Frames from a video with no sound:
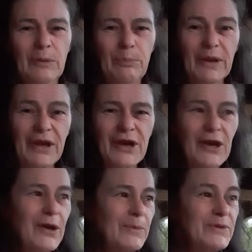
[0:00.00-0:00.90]

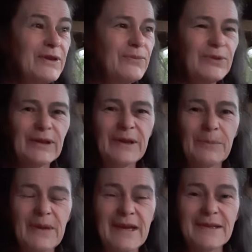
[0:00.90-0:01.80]
becomes a really
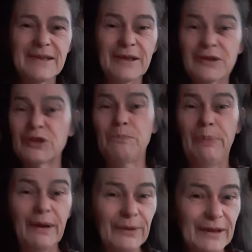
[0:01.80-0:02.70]
amazing
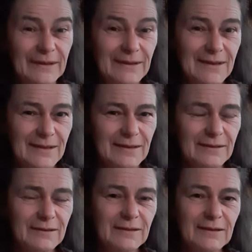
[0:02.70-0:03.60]
experience
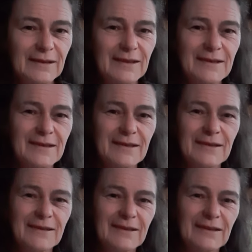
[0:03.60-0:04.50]
yes
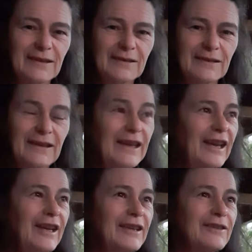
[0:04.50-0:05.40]

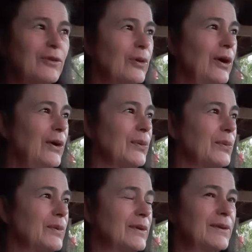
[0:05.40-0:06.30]
and, oh,
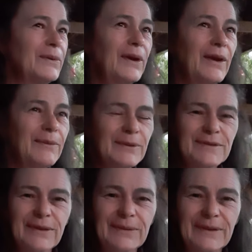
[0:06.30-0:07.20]
okay, what's
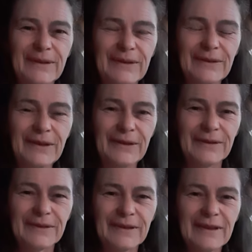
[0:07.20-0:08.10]
going on
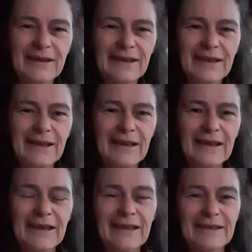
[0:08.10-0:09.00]
here?
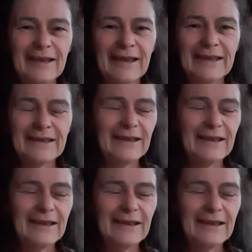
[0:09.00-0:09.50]
Then,